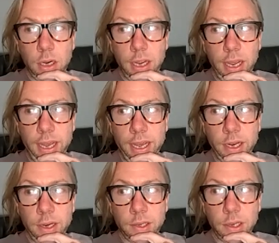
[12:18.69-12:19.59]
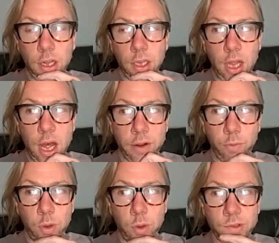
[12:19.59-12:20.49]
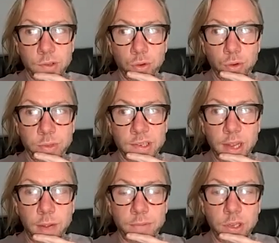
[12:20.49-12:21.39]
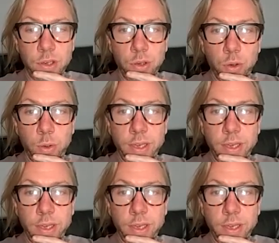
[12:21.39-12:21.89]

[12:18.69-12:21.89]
and a lot of what Zoom is set up to do